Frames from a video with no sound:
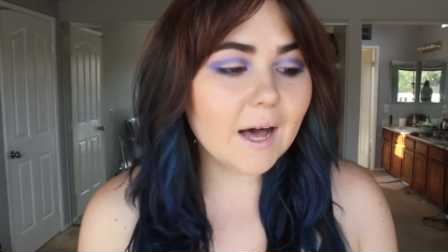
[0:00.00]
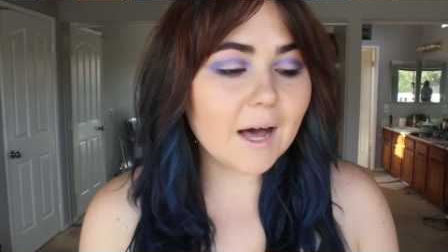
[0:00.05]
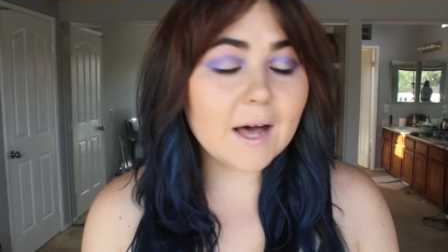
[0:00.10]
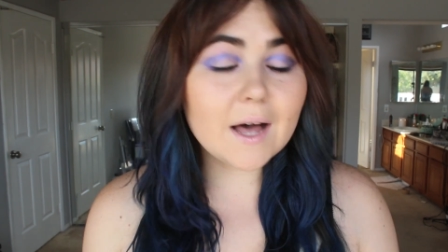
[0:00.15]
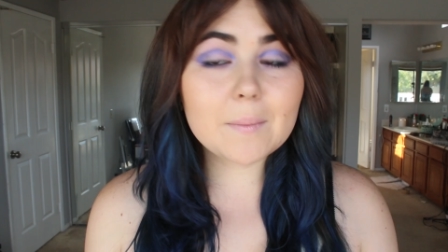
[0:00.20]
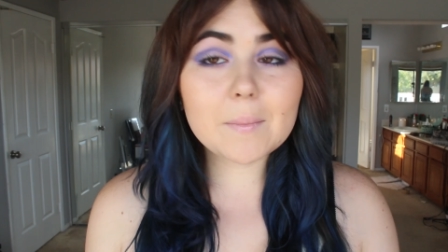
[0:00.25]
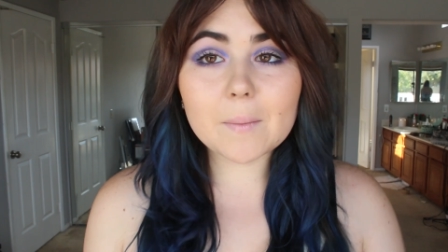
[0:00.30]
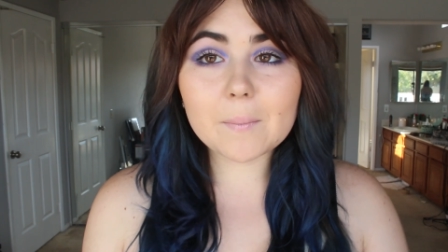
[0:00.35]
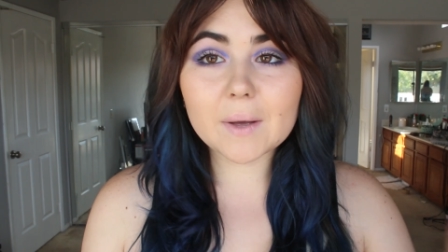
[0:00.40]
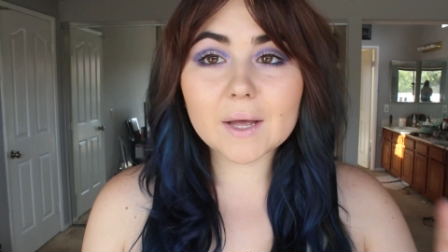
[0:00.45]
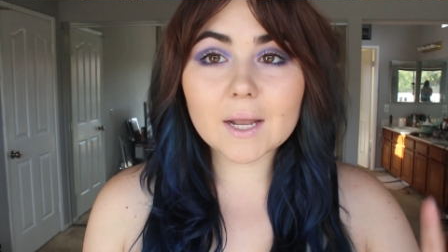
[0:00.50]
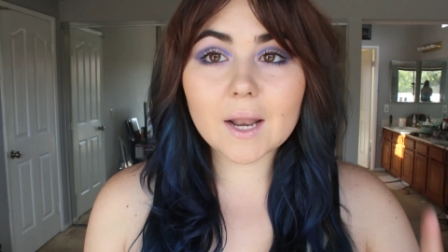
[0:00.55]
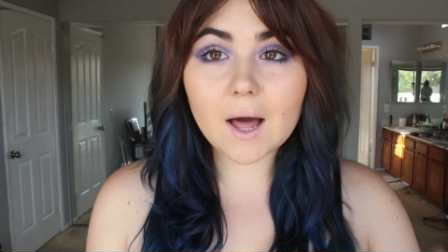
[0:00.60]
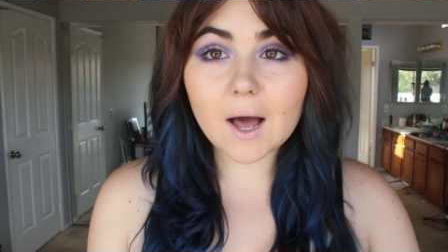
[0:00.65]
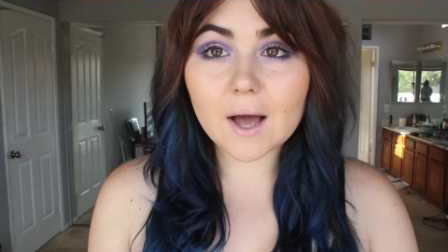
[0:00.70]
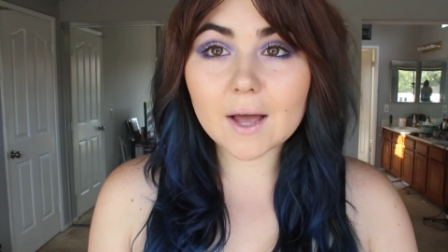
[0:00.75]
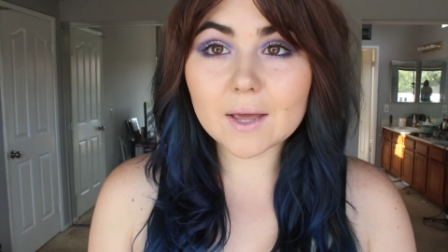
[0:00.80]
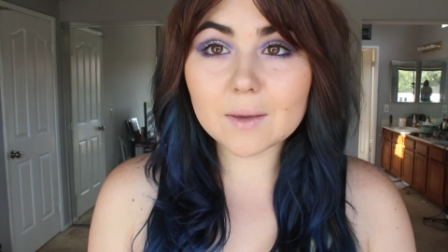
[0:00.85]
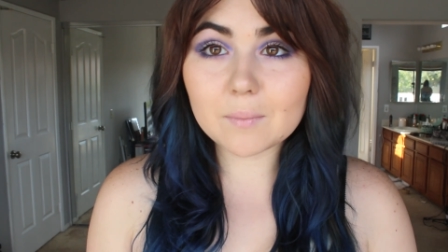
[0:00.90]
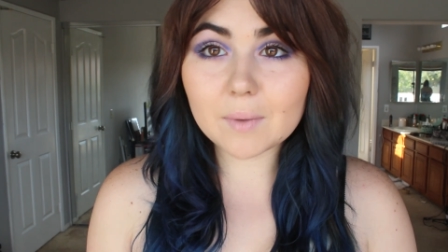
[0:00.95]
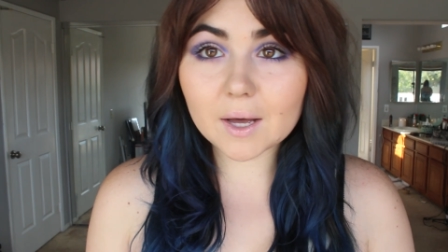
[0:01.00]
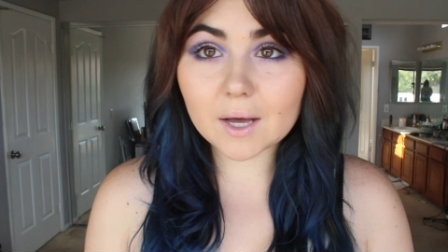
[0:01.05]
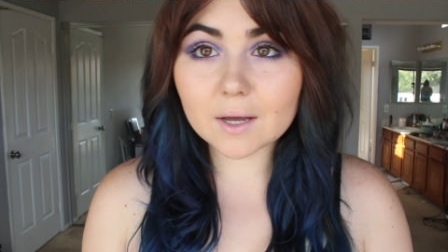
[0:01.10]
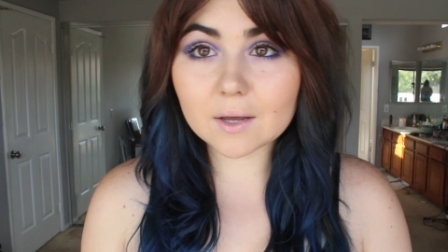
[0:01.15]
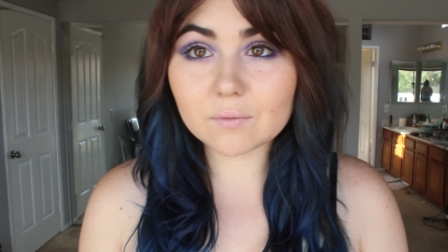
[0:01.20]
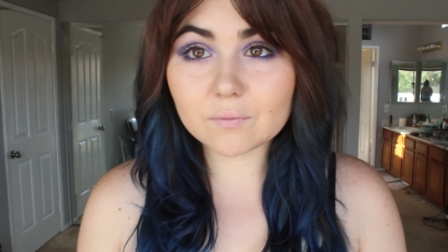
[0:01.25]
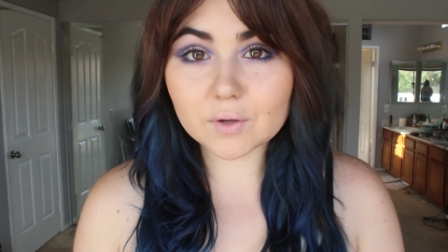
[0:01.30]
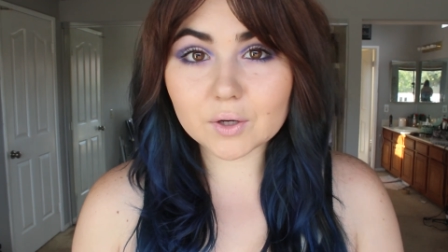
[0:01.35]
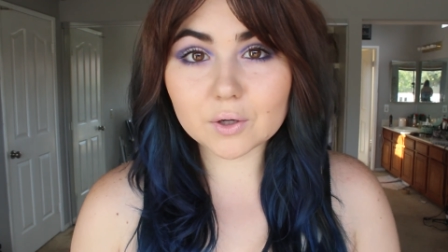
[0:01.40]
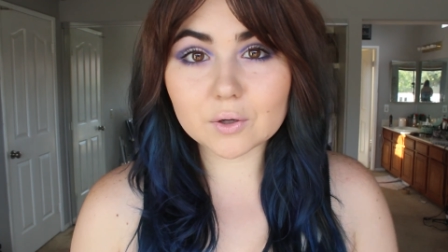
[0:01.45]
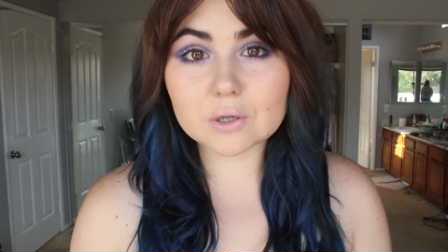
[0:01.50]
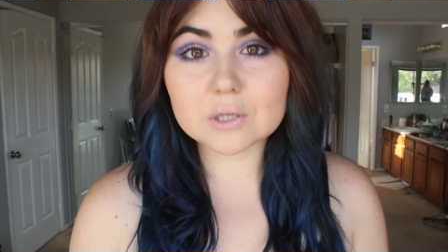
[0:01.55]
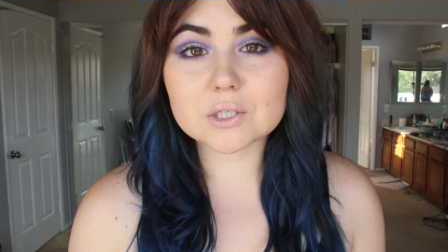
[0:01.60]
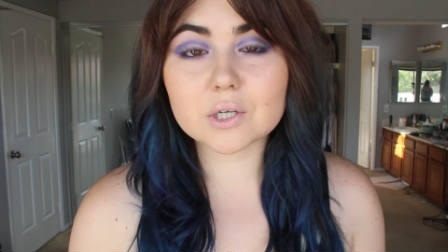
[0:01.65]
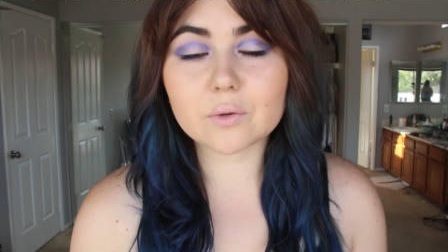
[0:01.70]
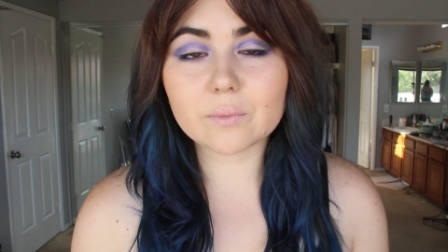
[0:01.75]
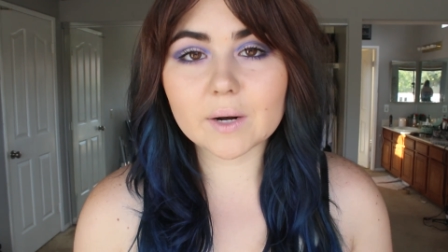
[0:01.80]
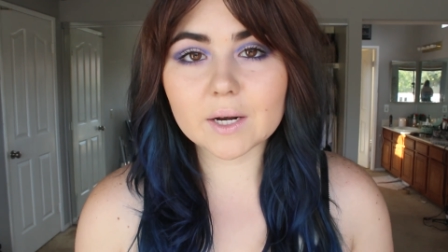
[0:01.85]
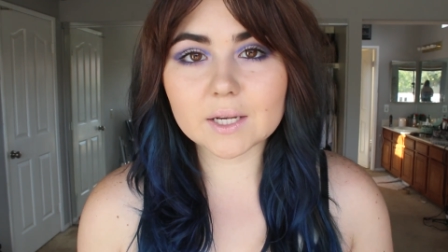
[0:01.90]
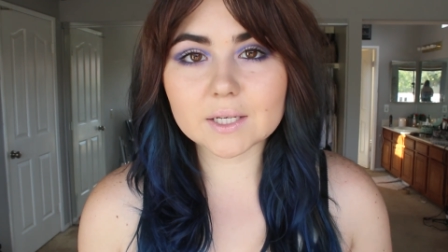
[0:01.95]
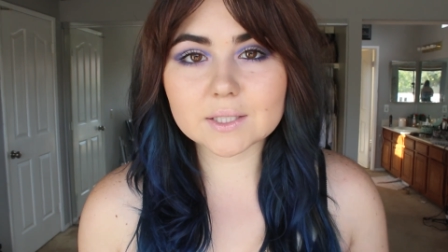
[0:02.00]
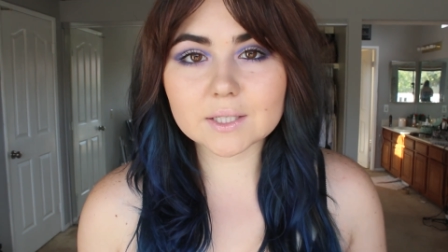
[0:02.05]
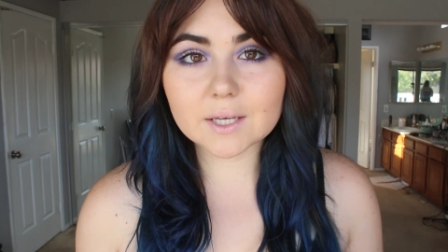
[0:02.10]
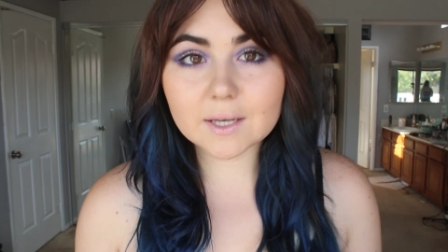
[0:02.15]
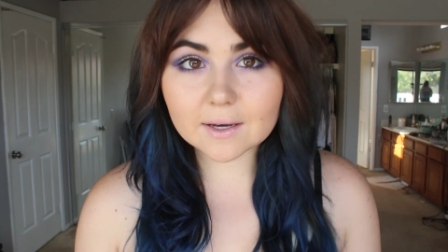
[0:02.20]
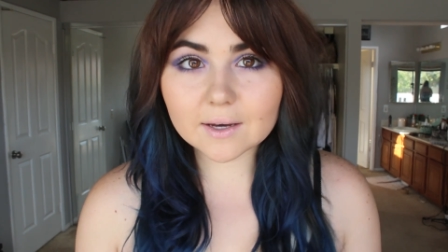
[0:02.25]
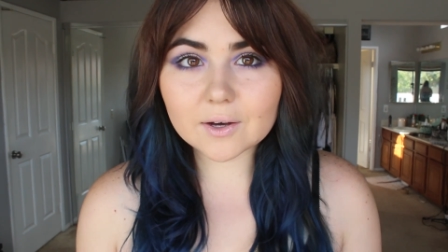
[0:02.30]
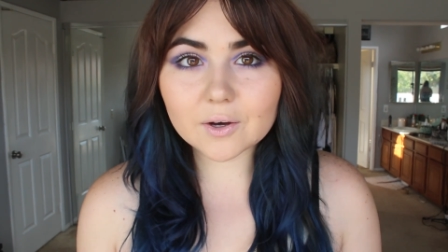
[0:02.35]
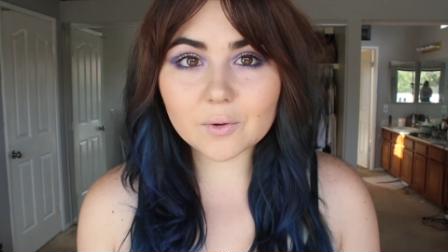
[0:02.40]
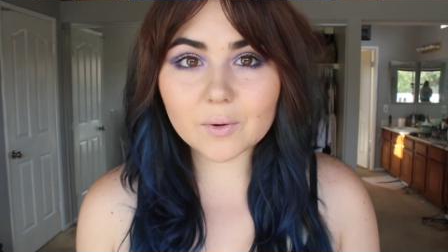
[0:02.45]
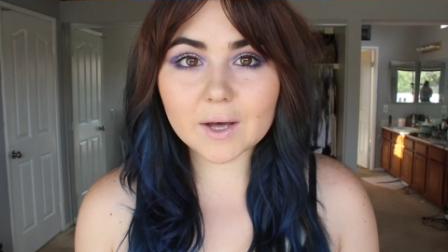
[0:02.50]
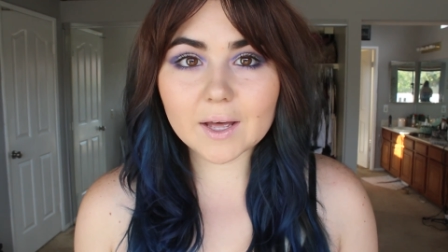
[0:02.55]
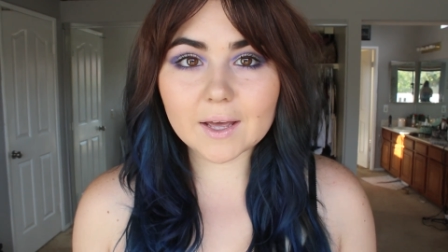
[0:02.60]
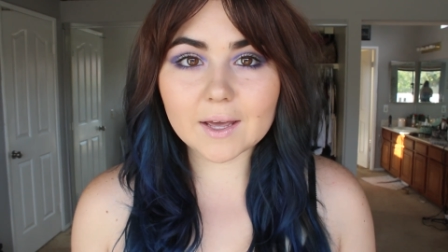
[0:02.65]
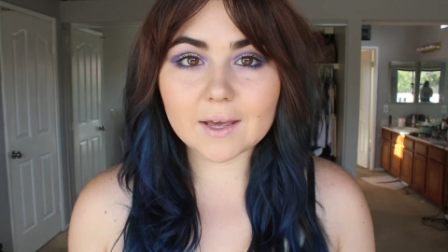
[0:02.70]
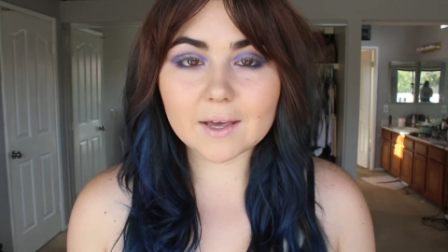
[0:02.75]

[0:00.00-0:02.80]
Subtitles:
But I am back, videos are ready to go,